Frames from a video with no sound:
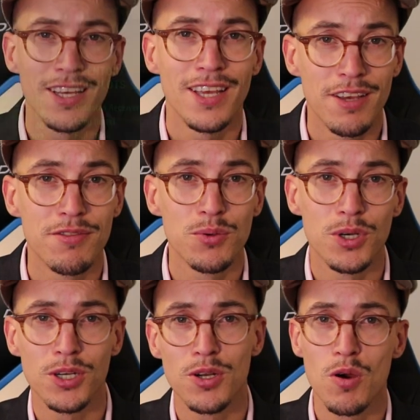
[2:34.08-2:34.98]
If you
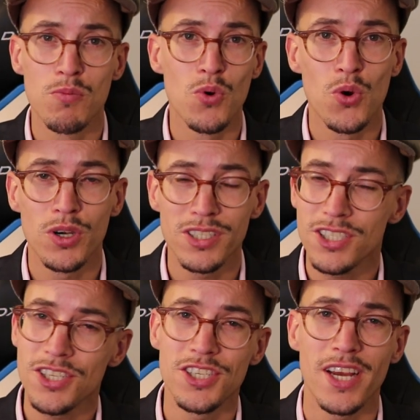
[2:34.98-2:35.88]
wanna know more,
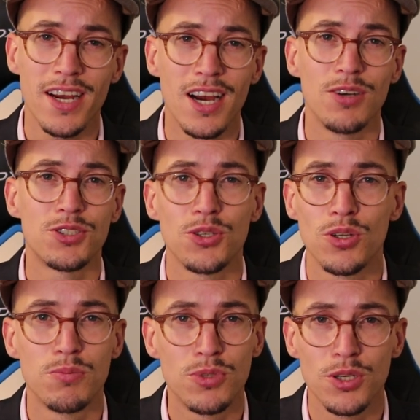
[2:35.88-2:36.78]
just check out
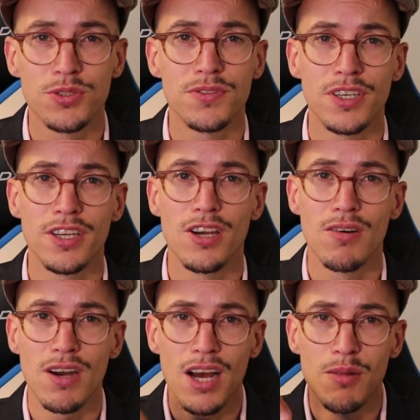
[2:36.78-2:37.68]
Troll Bros
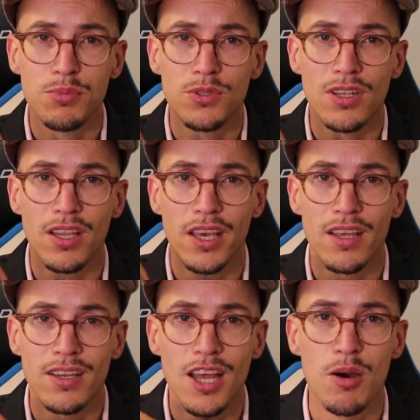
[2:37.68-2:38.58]
video, I'll put the
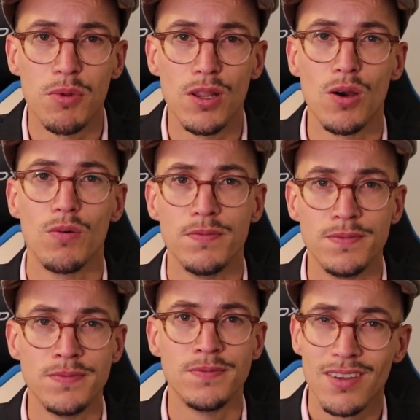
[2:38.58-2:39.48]
link down below.
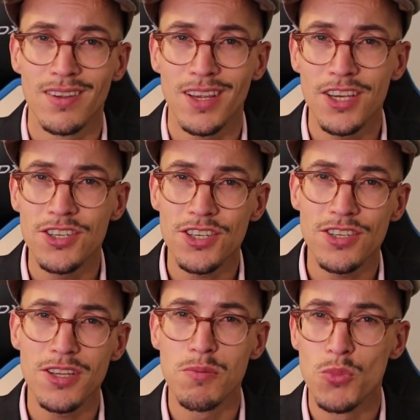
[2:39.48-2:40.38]

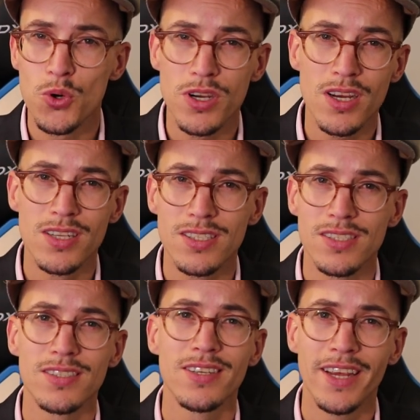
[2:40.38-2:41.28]
Interested in more guns?
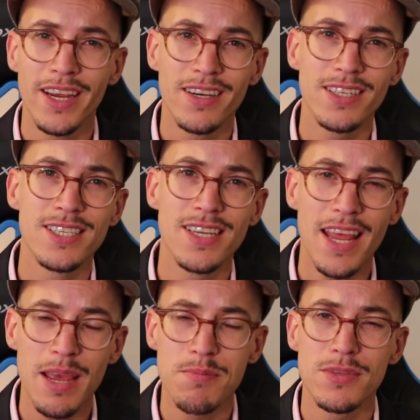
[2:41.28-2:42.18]
Here is an
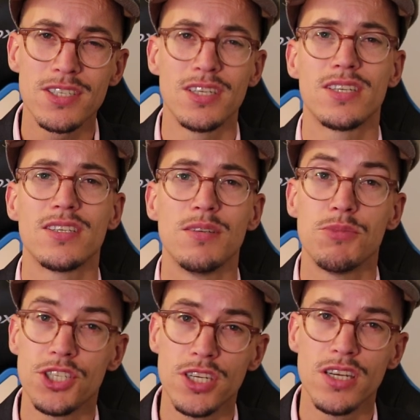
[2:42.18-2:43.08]
M60
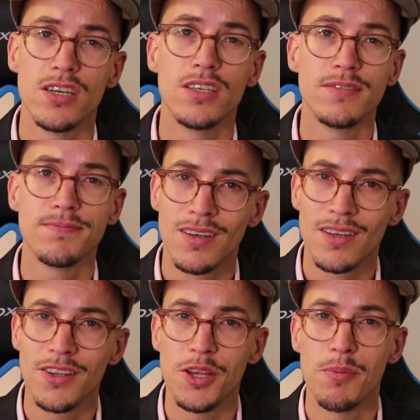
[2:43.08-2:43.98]
machine gun.
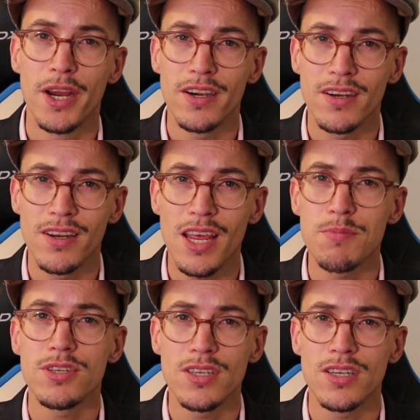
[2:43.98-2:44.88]
The American
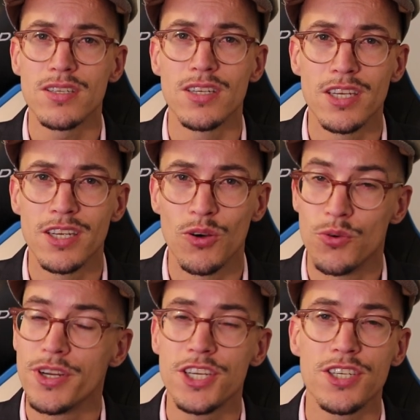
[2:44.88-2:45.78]
M60
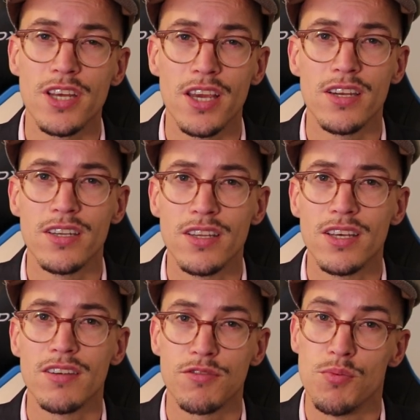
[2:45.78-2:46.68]
originated
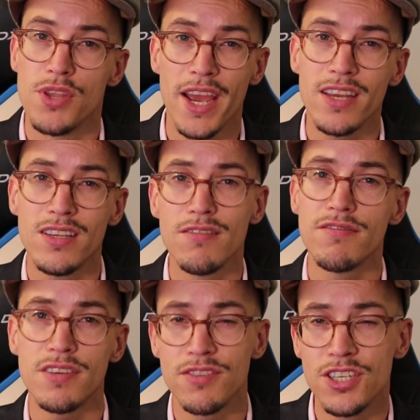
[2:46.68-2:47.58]
from
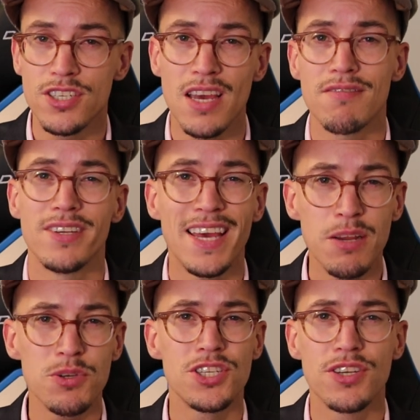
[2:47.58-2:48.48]
1957 and it
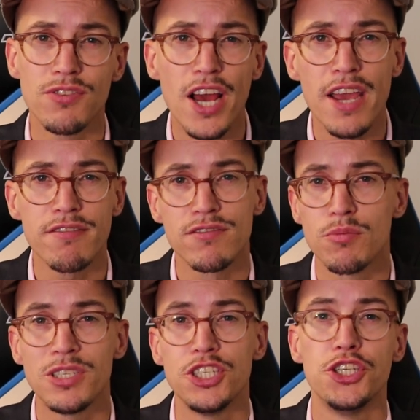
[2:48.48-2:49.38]
was derived
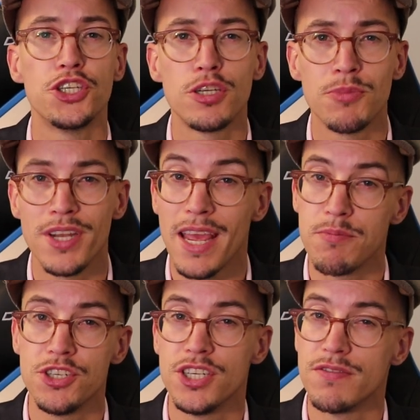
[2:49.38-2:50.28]
from the German
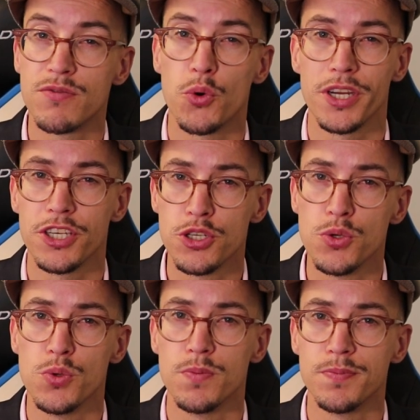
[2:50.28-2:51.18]

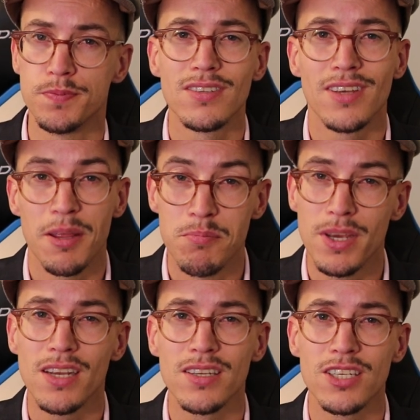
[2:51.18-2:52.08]
MG42. It
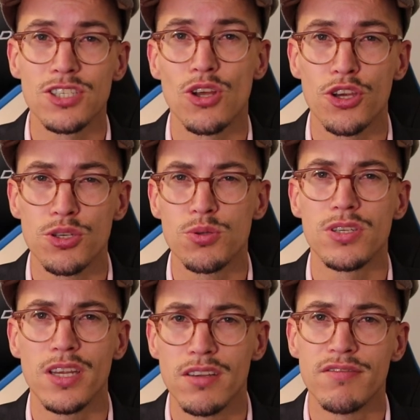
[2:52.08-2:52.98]
mainly saw use
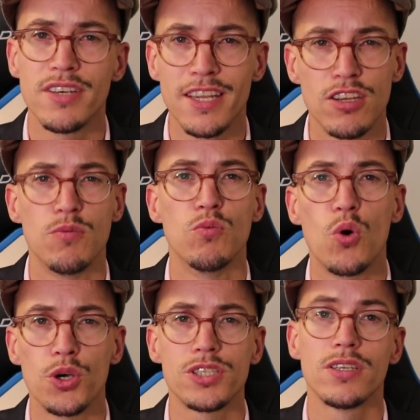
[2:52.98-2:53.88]
in the Vietnam
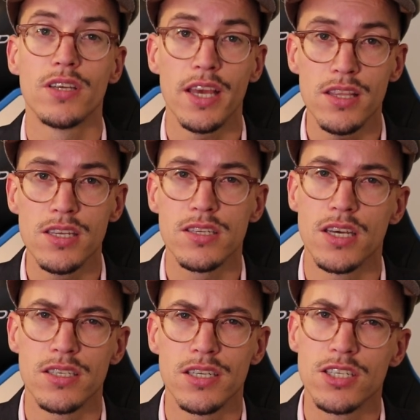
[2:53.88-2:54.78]
Wars and these
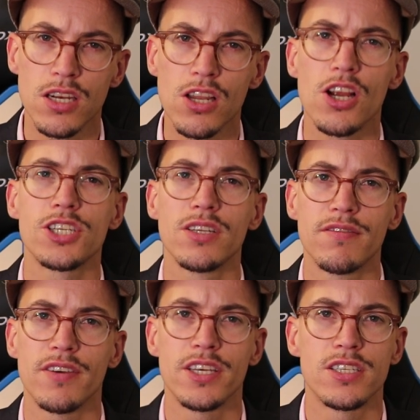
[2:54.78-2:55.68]
days it is largely
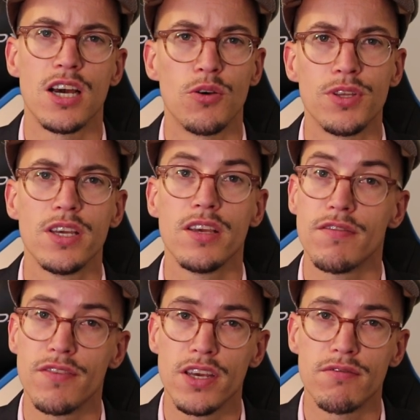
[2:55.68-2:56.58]
phased out in
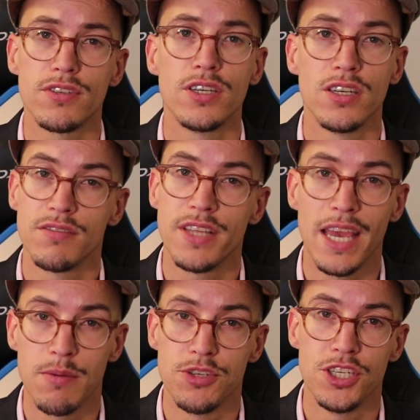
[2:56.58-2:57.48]
favor of the
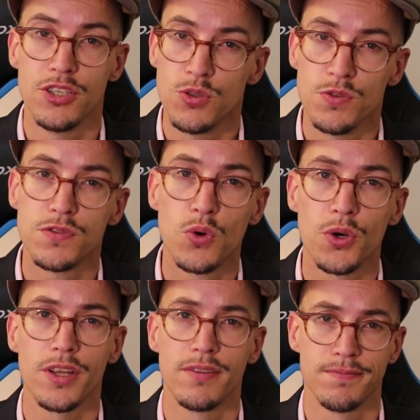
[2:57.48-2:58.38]
MG240,